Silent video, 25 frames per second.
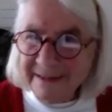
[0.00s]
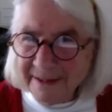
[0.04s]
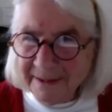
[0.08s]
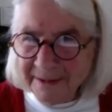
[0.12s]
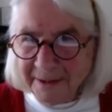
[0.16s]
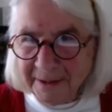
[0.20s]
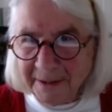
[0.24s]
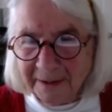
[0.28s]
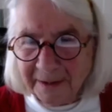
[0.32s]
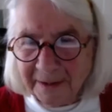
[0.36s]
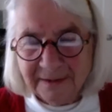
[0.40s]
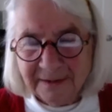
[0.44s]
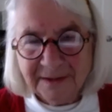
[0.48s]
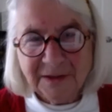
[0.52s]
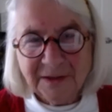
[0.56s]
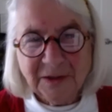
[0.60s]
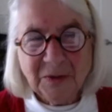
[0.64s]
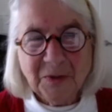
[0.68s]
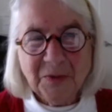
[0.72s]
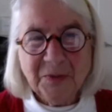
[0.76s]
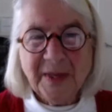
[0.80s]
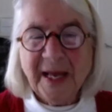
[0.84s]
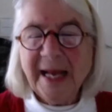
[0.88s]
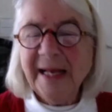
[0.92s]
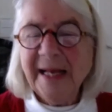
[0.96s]
dinner.
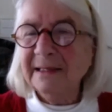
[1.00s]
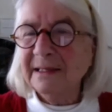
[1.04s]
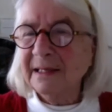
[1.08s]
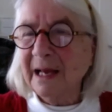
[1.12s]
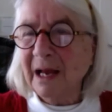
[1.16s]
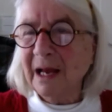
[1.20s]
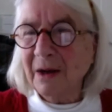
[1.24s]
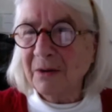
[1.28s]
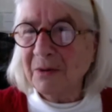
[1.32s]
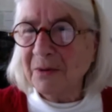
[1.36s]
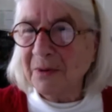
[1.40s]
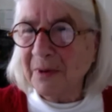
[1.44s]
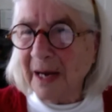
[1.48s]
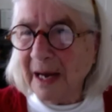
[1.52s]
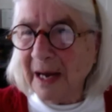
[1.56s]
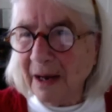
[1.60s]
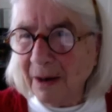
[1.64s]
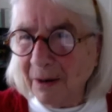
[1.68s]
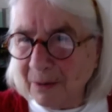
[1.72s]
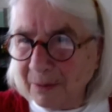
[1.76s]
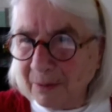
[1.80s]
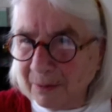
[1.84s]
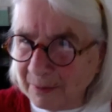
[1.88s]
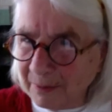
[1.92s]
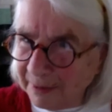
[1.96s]
So that's how
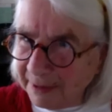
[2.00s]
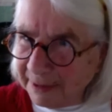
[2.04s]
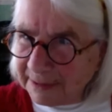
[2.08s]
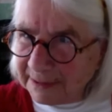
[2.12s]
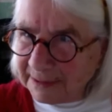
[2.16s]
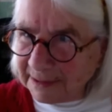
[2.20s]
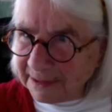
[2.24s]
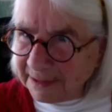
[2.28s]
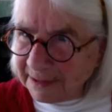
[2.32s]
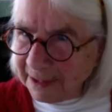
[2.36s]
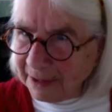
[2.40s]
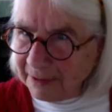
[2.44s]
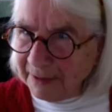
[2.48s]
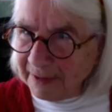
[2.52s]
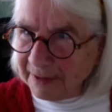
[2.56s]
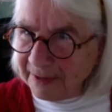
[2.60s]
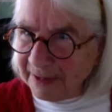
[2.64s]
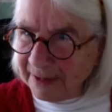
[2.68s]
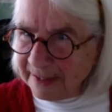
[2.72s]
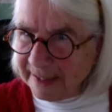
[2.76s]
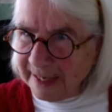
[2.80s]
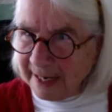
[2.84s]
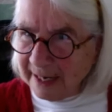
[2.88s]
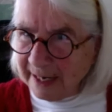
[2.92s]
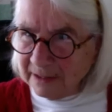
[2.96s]
it started,
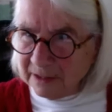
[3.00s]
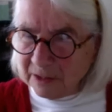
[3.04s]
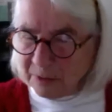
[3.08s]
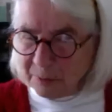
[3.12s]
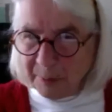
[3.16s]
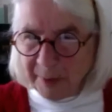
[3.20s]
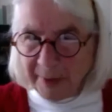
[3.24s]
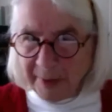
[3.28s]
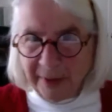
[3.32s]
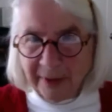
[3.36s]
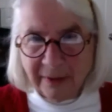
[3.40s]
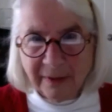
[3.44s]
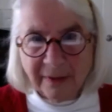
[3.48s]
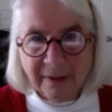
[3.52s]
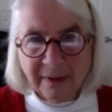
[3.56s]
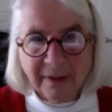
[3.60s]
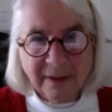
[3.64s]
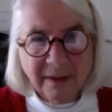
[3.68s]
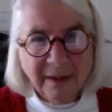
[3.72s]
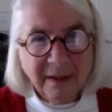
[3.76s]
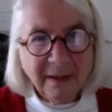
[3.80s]
the dance part.